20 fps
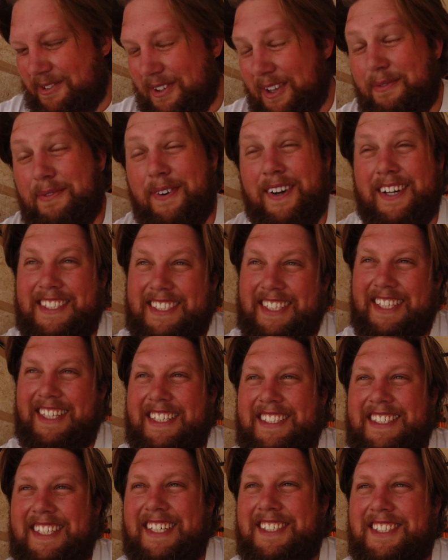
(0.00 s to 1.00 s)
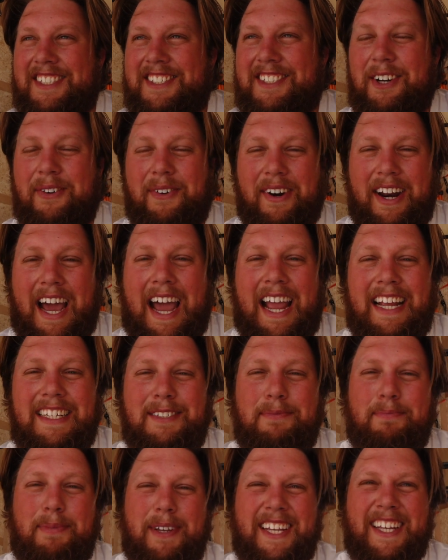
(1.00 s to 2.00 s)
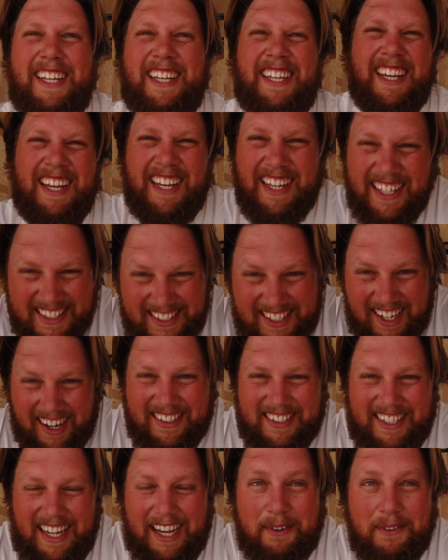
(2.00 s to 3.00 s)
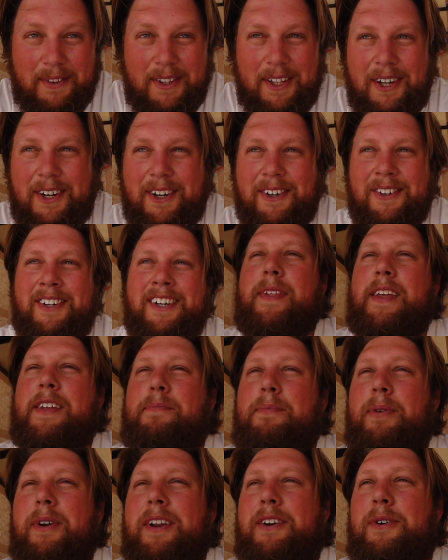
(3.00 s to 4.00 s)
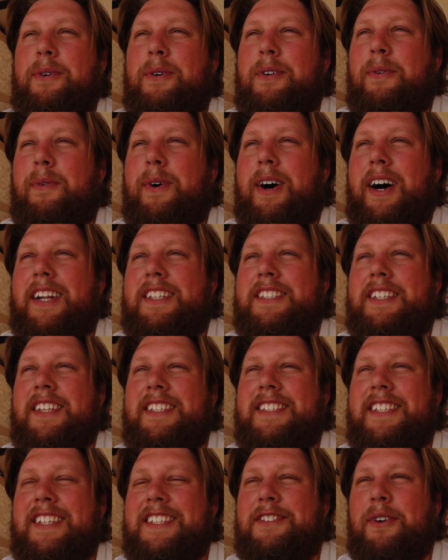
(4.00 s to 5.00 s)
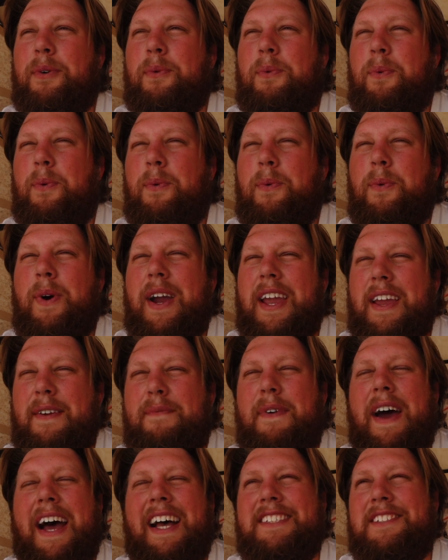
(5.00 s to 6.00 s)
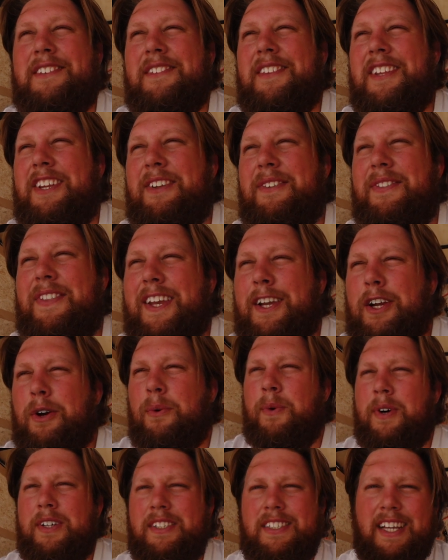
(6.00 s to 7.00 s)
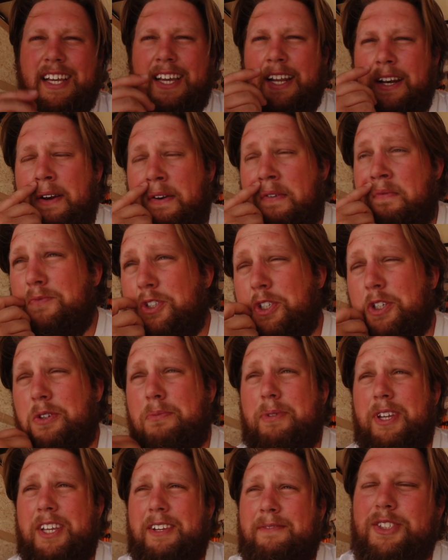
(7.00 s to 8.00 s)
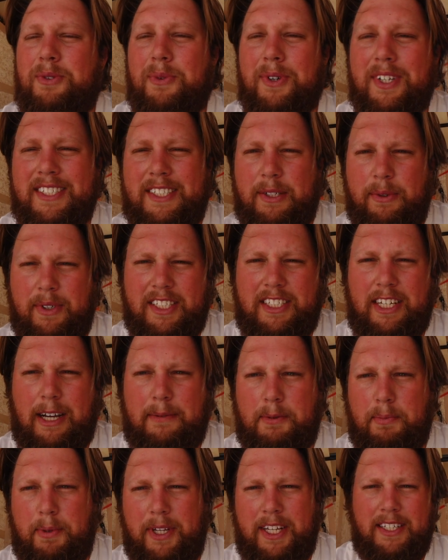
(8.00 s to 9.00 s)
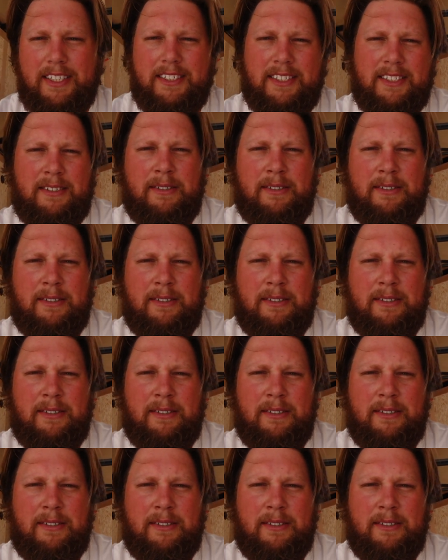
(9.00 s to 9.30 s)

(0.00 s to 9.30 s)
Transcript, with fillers: really fun to see these things just going high speed, tucked down low. It's pretty cool to watch. These things are way faster than you'd think a 110 should be. So we're gonna see what the top speed is.